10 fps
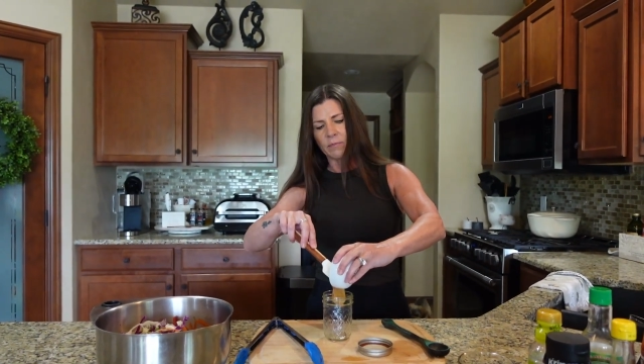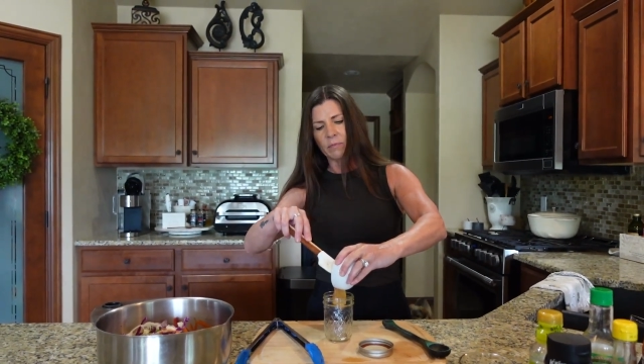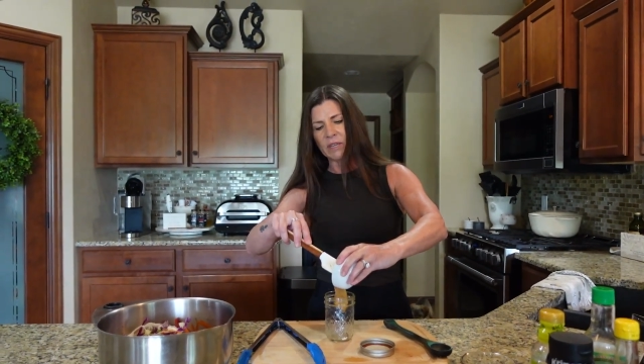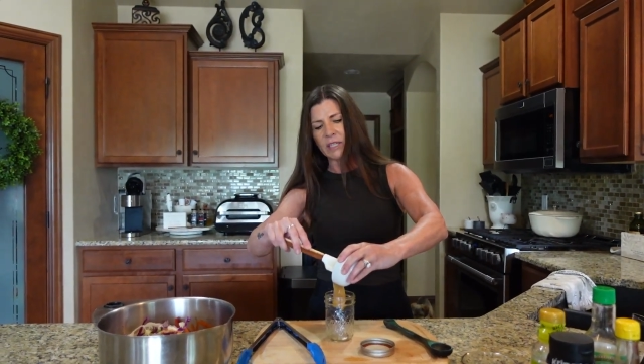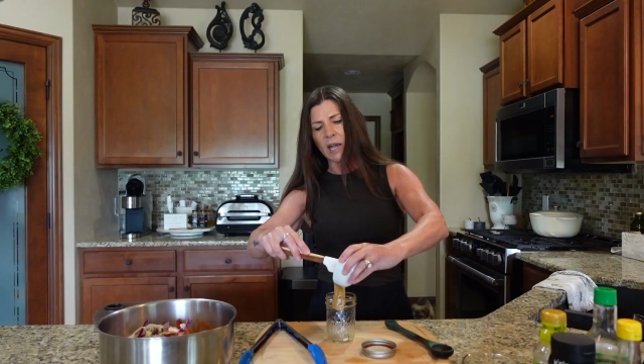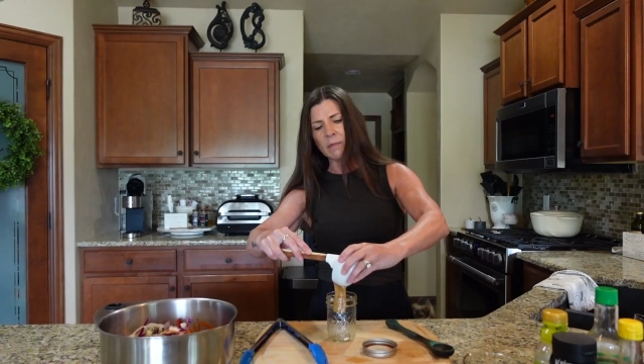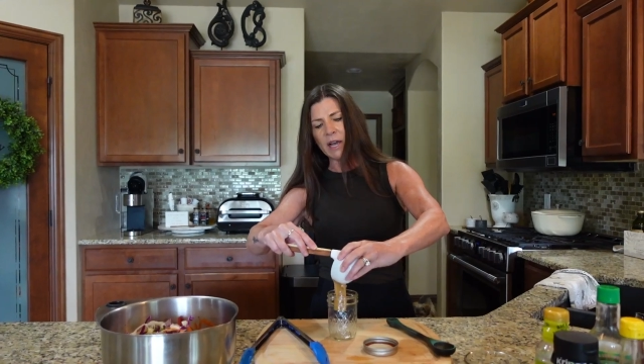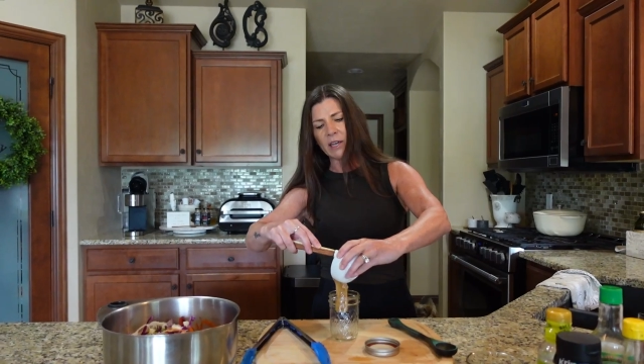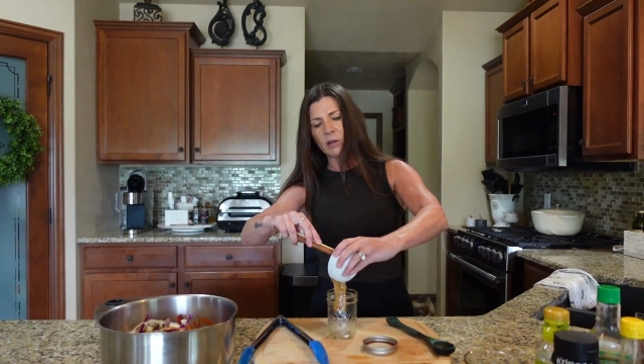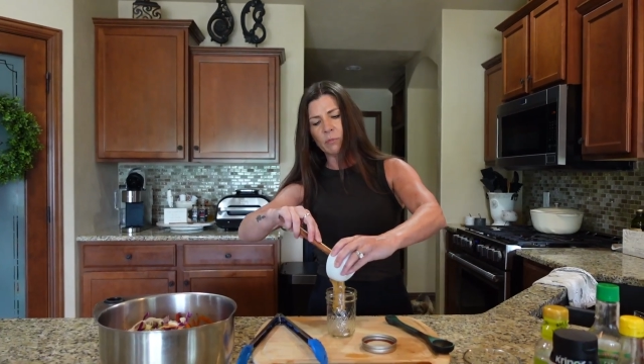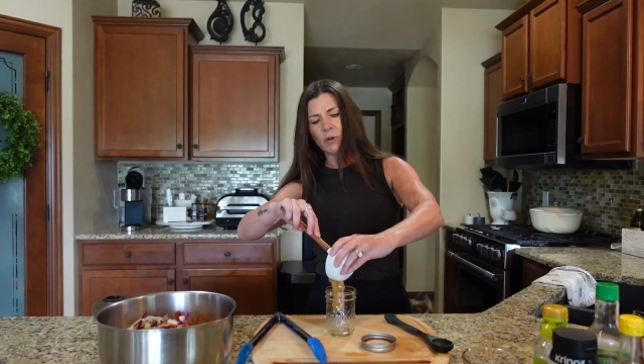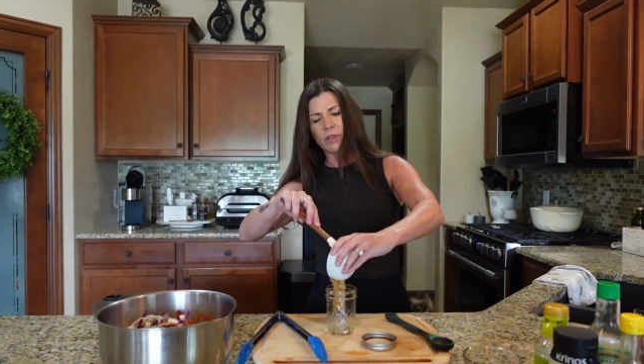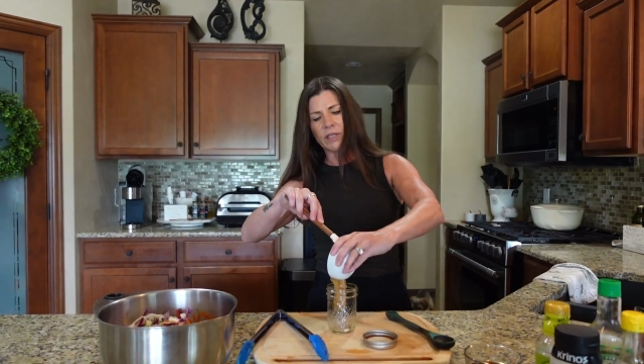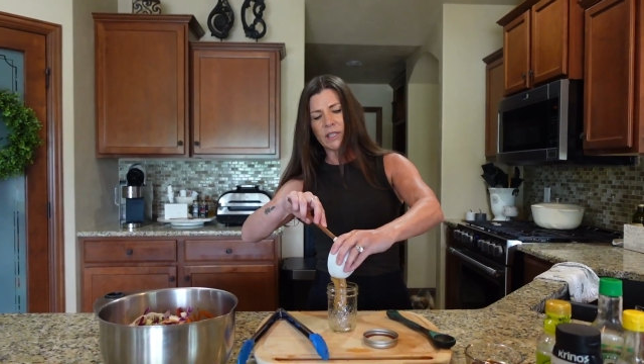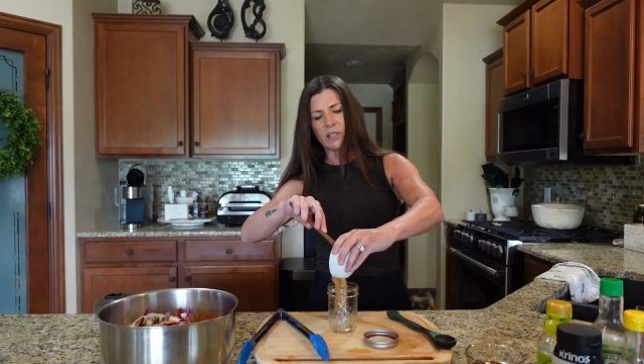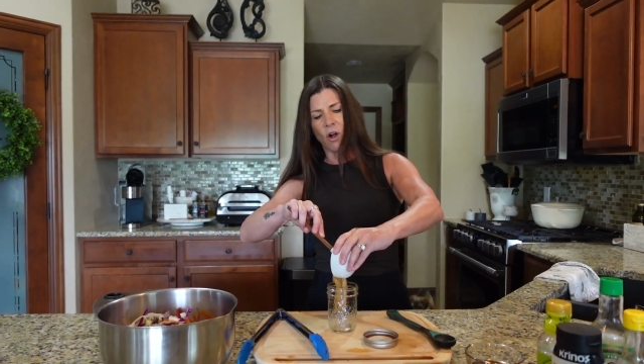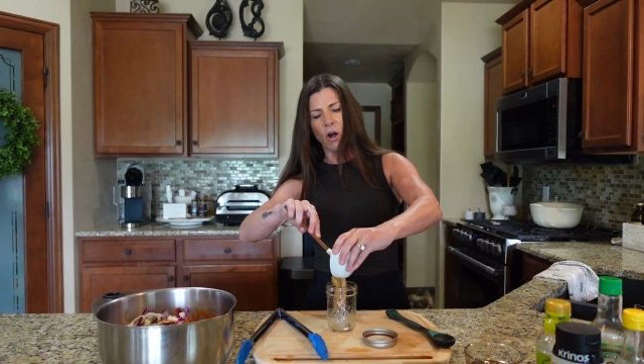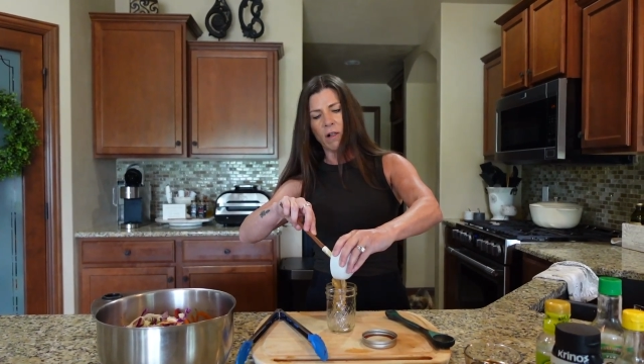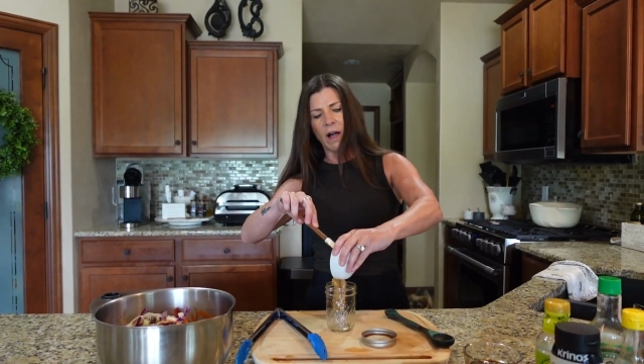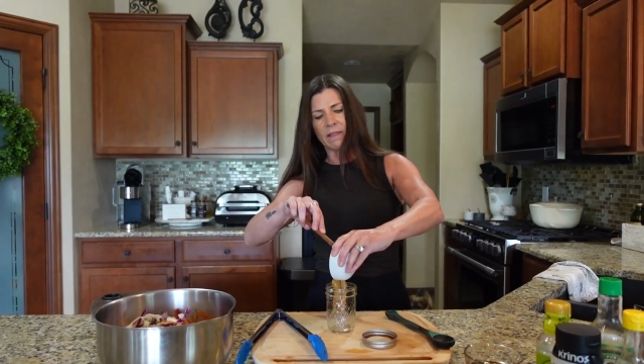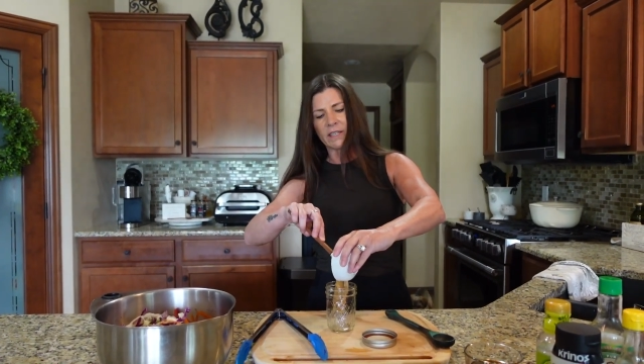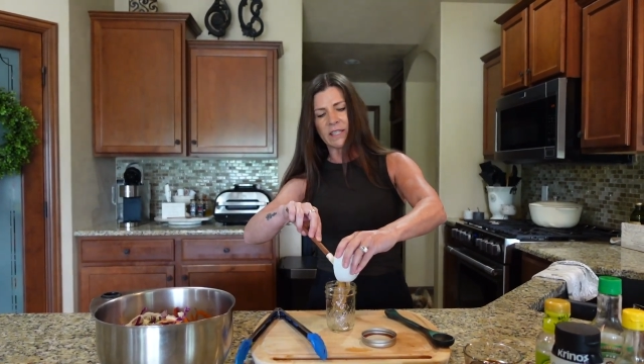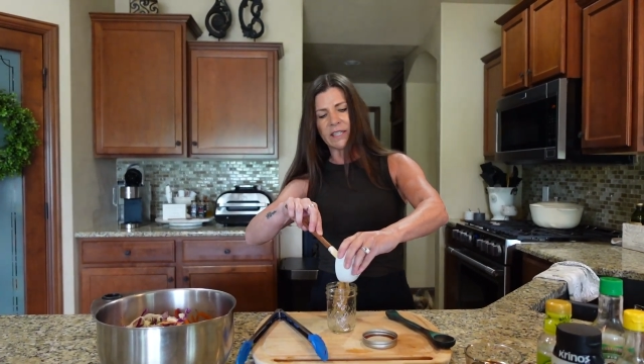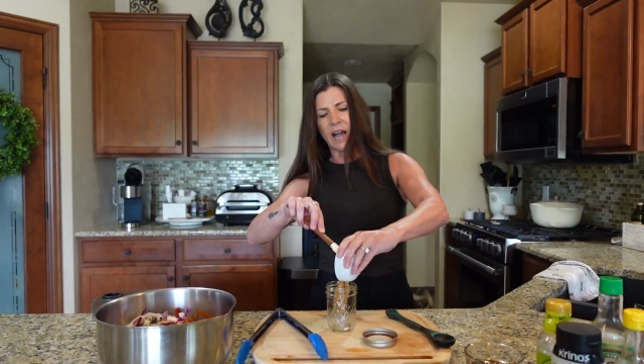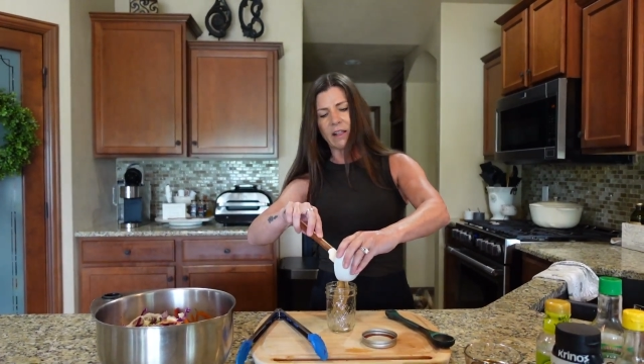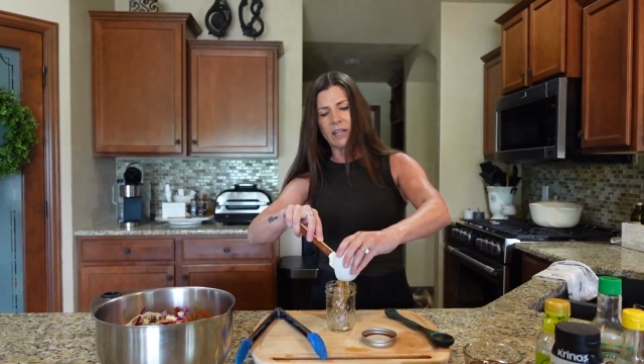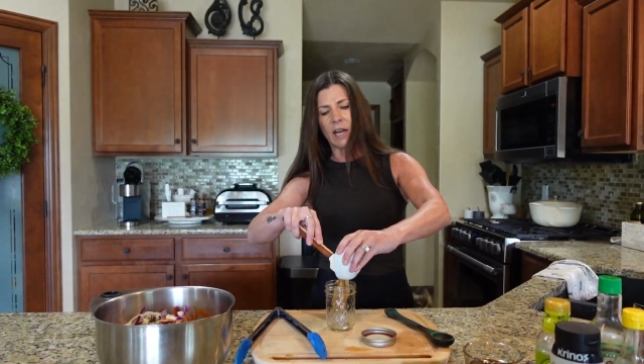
because I'm not gonna put this all on the salad.